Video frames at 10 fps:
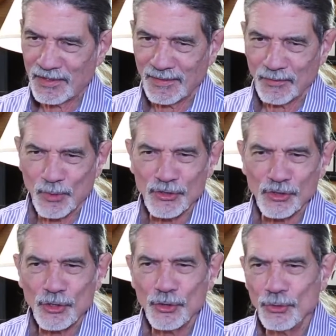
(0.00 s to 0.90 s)

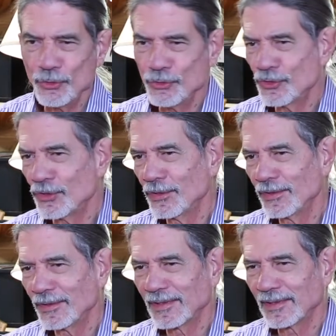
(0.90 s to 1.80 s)
was used,
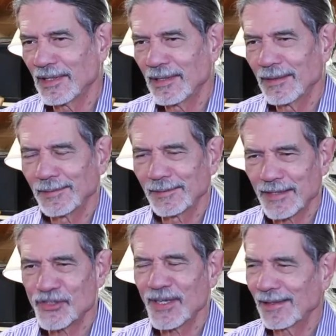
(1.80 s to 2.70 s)

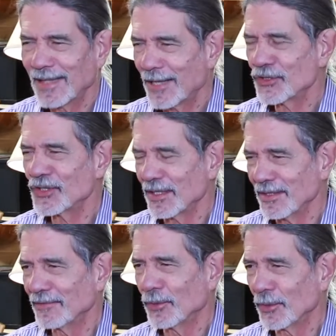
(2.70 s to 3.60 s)
let's say
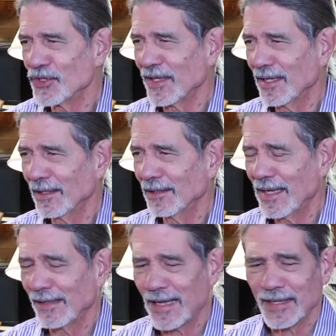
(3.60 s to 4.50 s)
towards
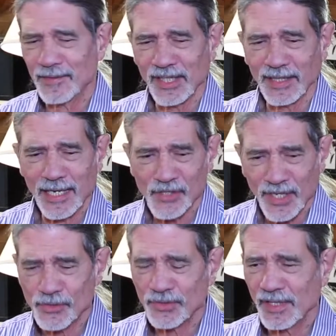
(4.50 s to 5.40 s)
the end of the last
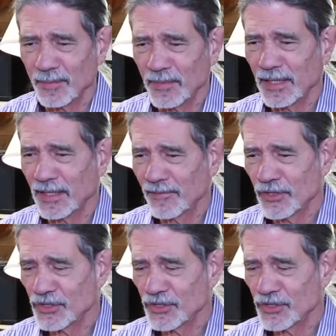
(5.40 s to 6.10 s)
century and the beginning of this